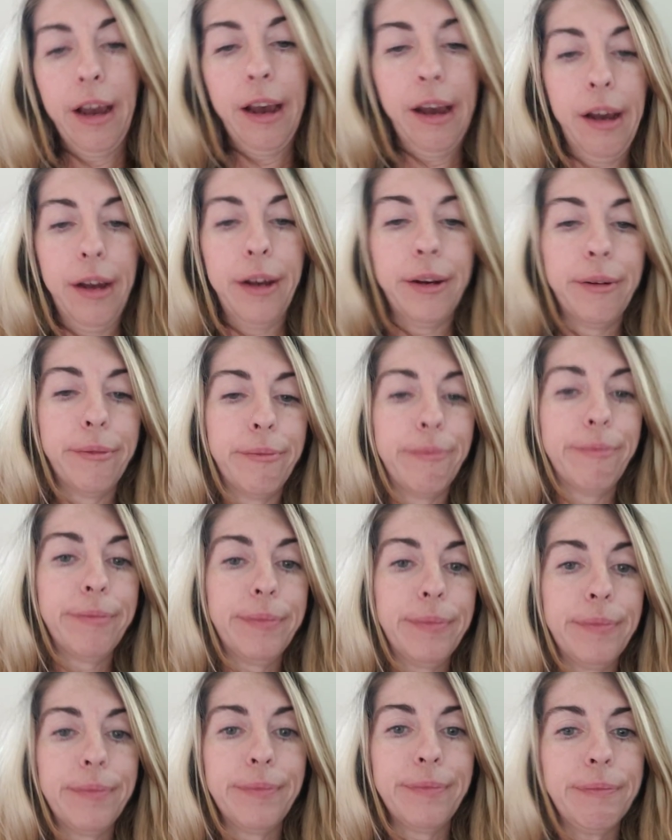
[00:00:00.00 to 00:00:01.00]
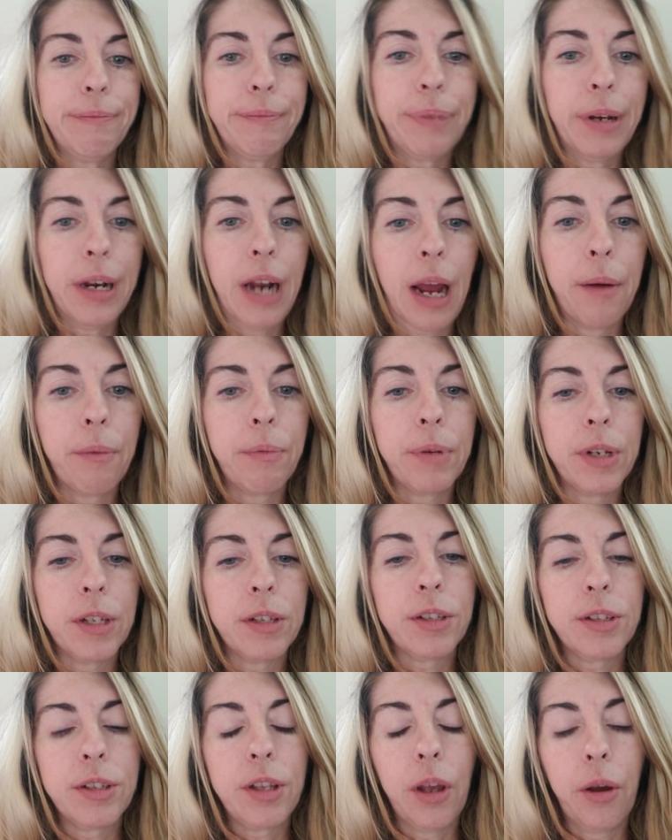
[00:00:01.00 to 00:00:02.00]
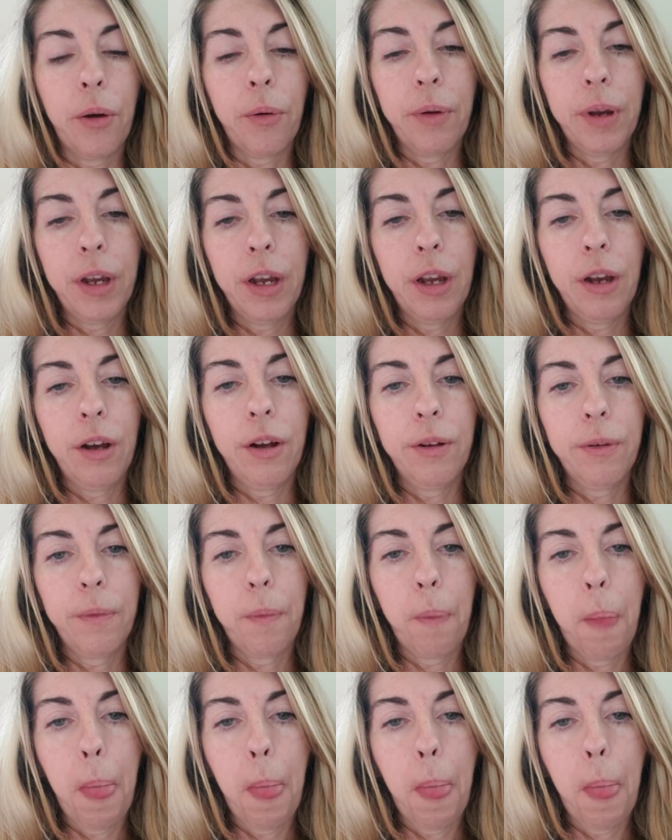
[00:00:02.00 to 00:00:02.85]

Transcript: But I was so ill